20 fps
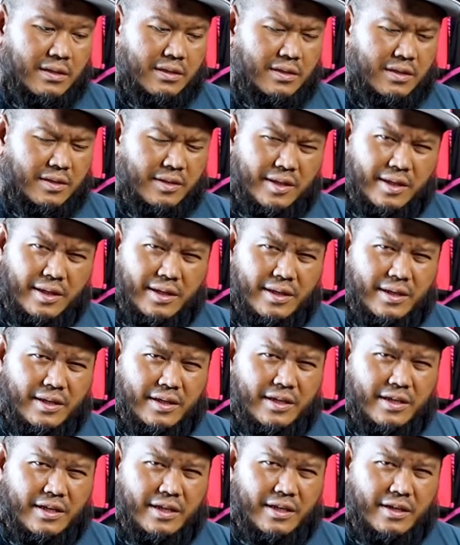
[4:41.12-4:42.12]
30
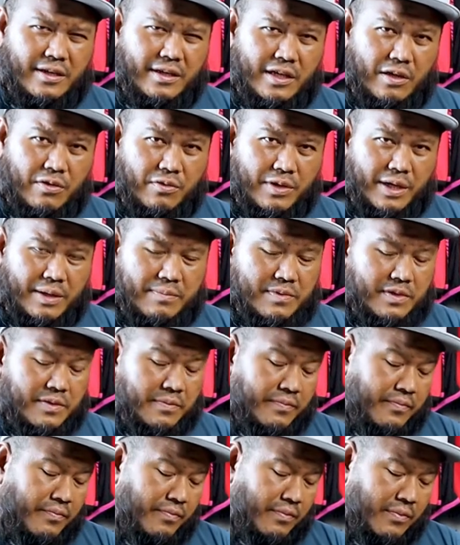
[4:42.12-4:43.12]
kilograms,